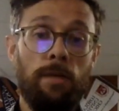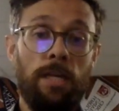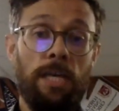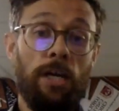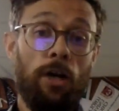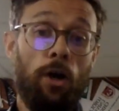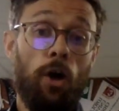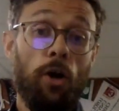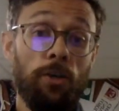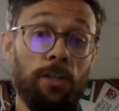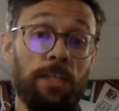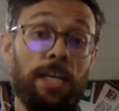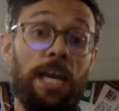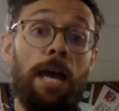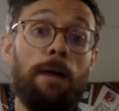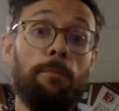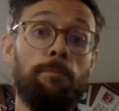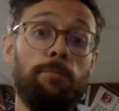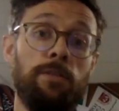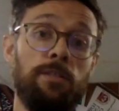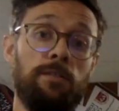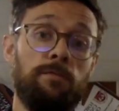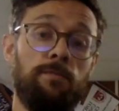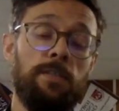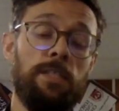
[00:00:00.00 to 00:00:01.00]

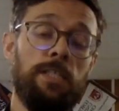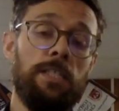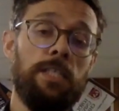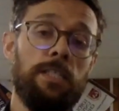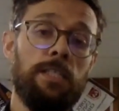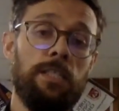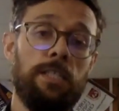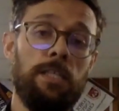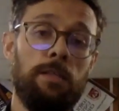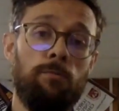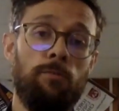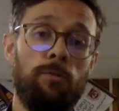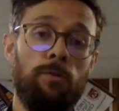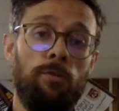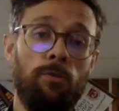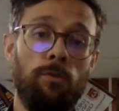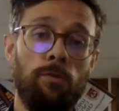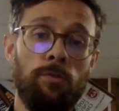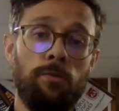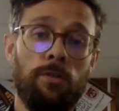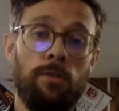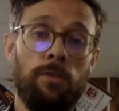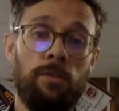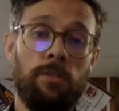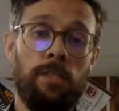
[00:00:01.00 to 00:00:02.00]
on-campus visits, and we're
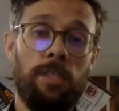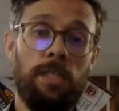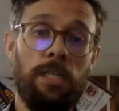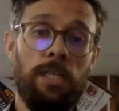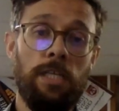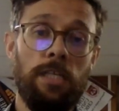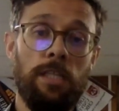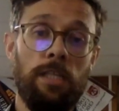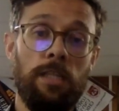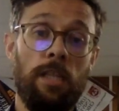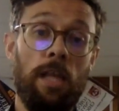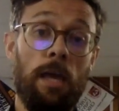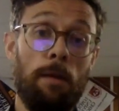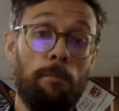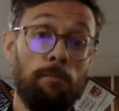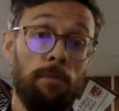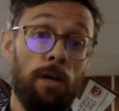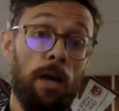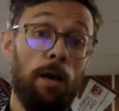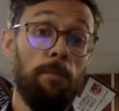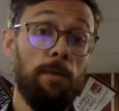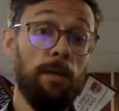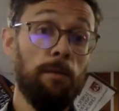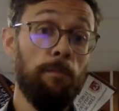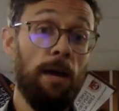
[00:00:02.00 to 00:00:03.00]
also seeing them
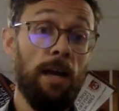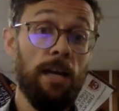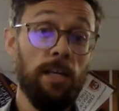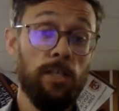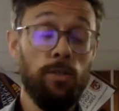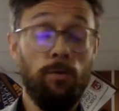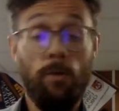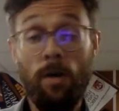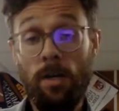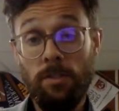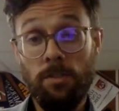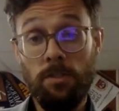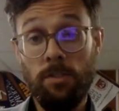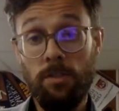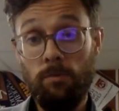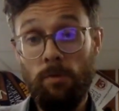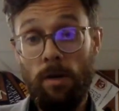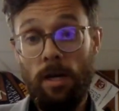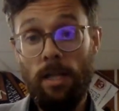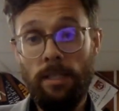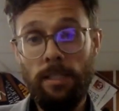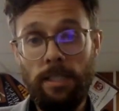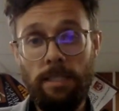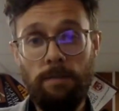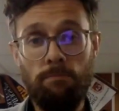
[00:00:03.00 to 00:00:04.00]
coming back to us as
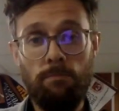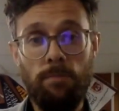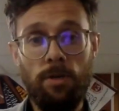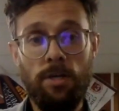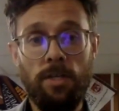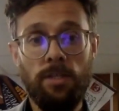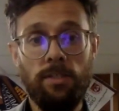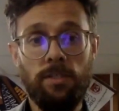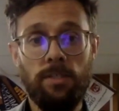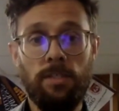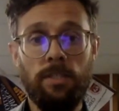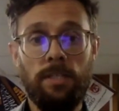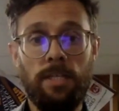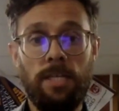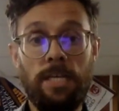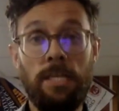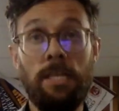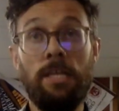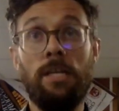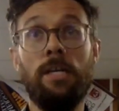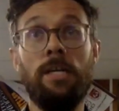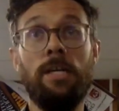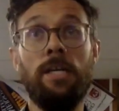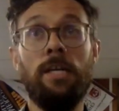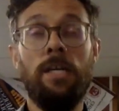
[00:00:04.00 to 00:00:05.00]
well in person
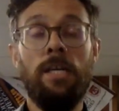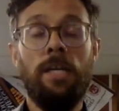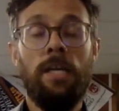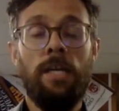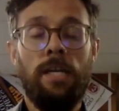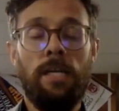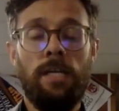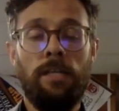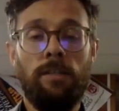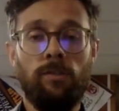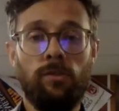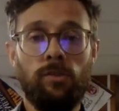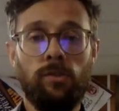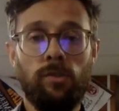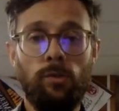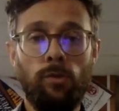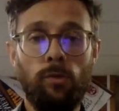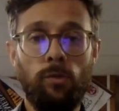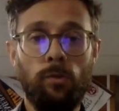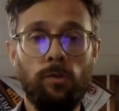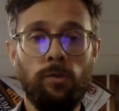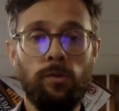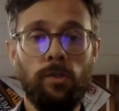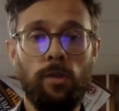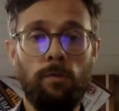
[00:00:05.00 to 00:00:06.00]
here in
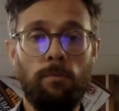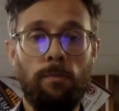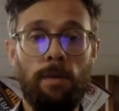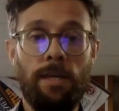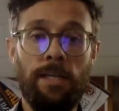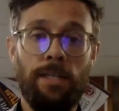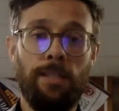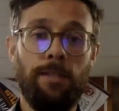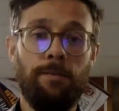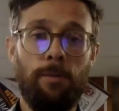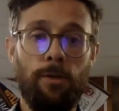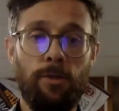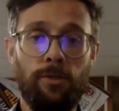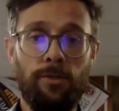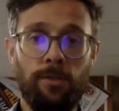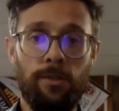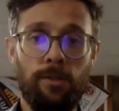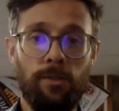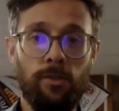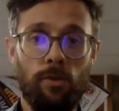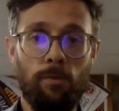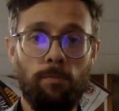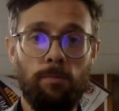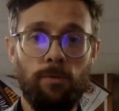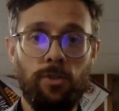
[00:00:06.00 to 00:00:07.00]
school. So making the most of
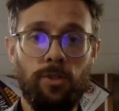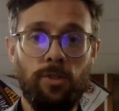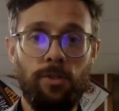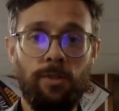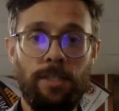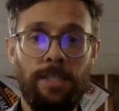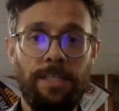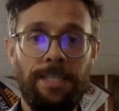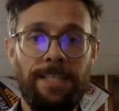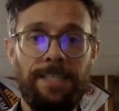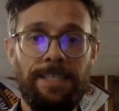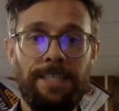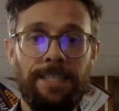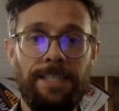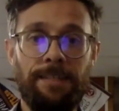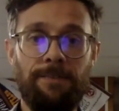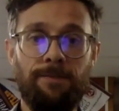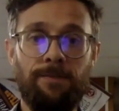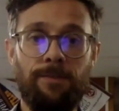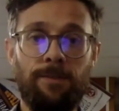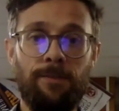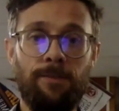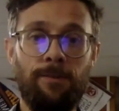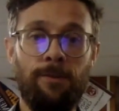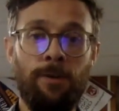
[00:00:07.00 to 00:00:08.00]
those opportunities, and
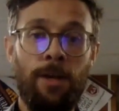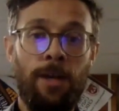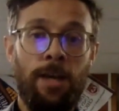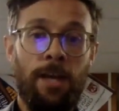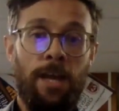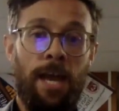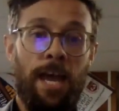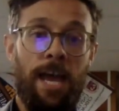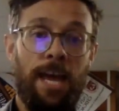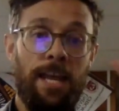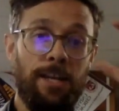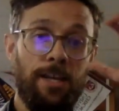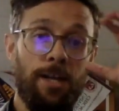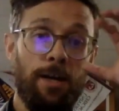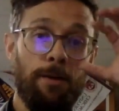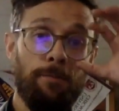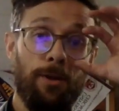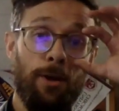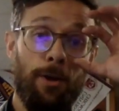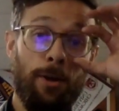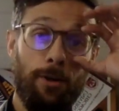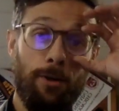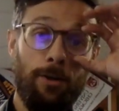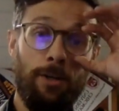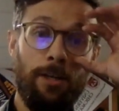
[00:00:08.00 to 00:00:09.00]
if you end up
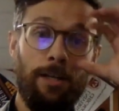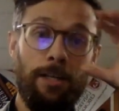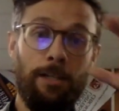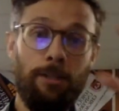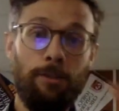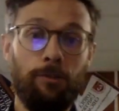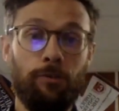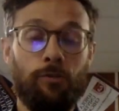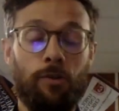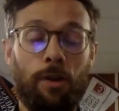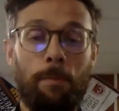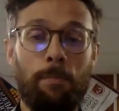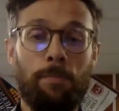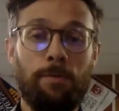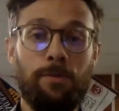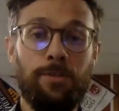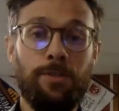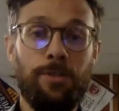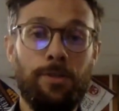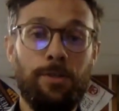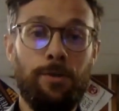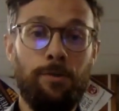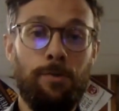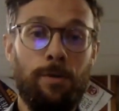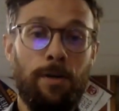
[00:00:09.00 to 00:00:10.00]
going on a little trip
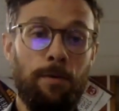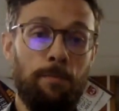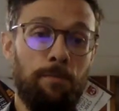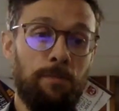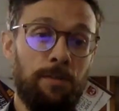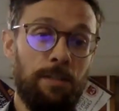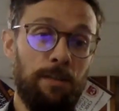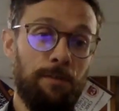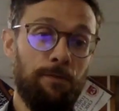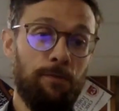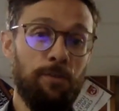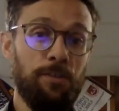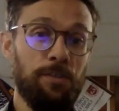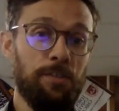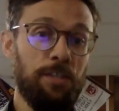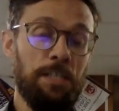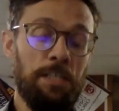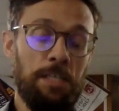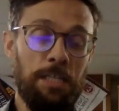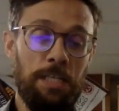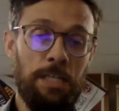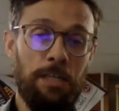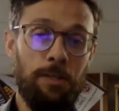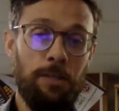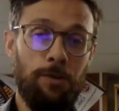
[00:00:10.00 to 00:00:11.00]
to a different
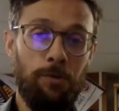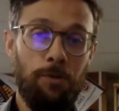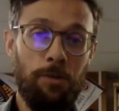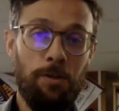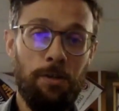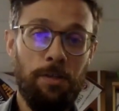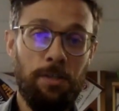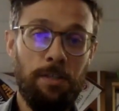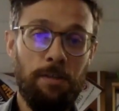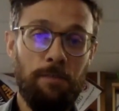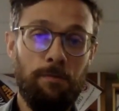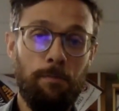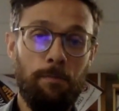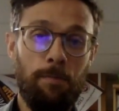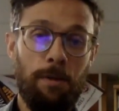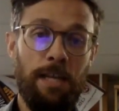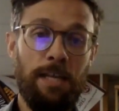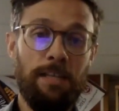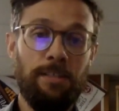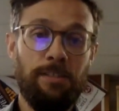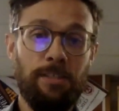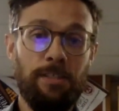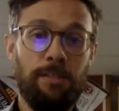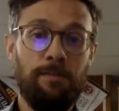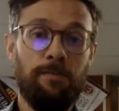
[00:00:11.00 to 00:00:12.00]
city or a different
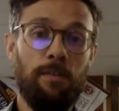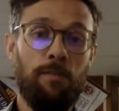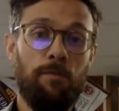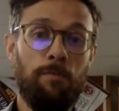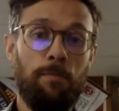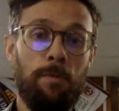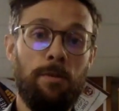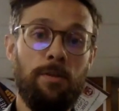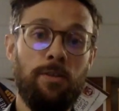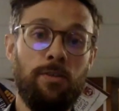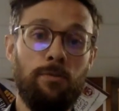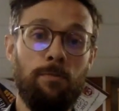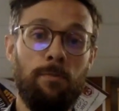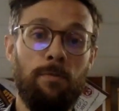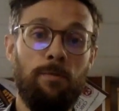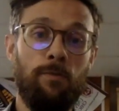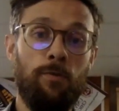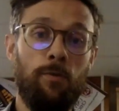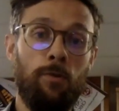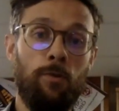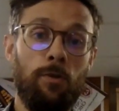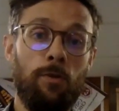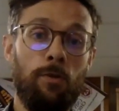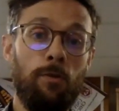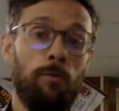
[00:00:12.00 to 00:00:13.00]
place that you've never been to
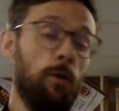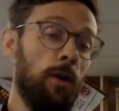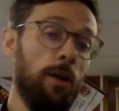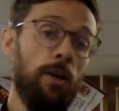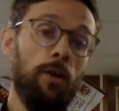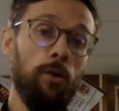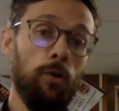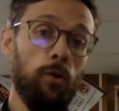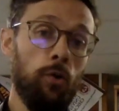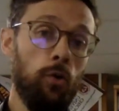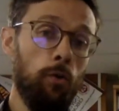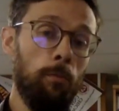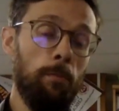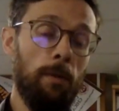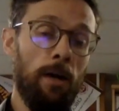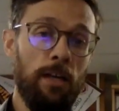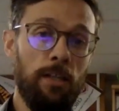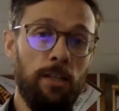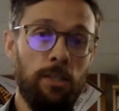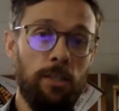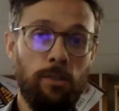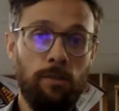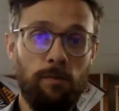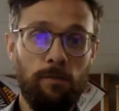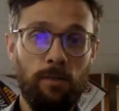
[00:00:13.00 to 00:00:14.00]
before, why not call by
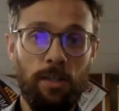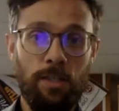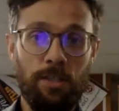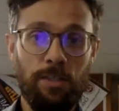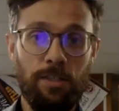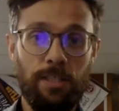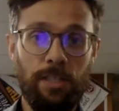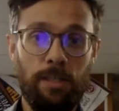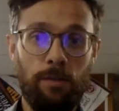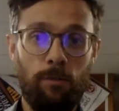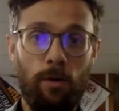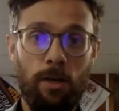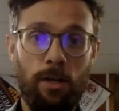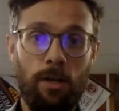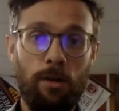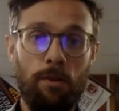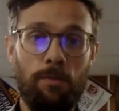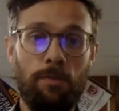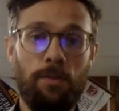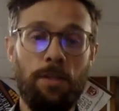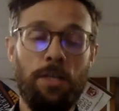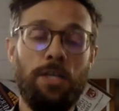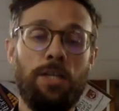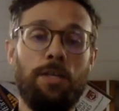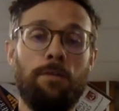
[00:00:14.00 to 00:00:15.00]
the university? Why not
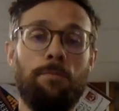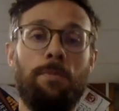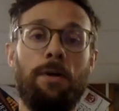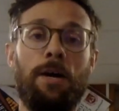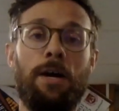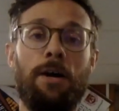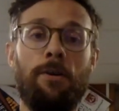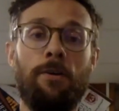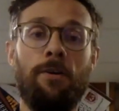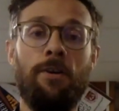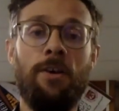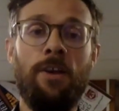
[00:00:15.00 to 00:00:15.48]
think about